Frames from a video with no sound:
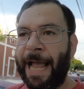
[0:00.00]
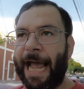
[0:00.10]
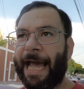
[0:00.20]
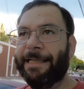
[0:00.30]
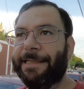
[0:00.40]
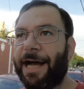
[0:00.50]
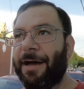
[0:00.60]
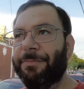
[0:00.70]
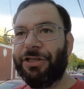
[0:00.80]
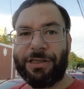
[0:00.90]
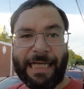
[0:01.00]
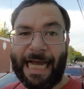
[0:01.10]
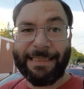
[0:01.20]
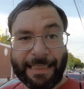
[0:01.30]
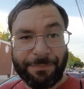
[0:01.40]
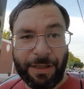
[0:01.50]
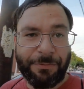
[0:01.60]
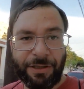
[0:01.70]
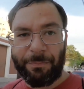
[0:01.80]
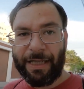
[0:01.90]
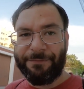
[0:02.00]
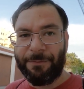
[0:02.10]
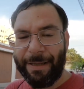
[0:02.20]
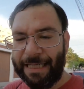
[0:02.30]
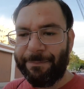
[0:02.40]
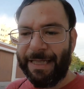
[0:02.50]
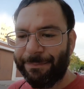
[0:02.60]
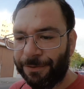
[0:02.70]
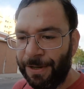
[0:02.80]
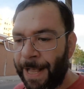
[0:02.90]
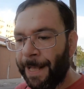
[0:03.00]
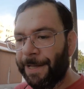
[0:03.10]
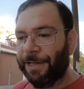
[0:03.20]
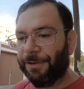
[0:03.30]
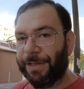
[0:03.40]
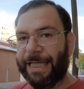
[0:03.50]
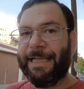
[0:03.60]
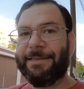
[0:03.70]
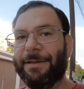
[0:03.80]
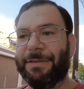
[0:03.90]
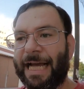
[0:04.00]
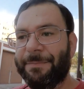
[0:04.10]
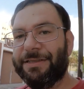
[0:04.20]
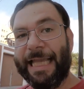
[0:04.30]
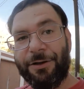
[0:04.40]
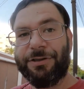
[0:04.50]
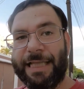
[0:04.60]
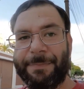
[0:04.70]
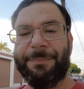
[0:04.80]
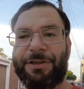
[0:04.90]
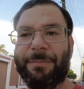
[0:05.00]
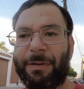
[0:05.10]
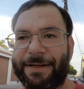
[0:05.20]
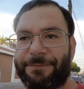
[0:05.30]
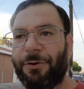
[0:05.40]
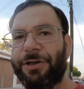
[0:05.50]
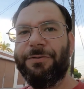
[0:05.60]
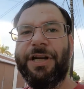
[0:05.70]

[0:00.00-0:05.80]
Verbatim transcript: And um, just like I stepped up to the plate for many people, you know, again, sometimes they don't step up to the plate for you.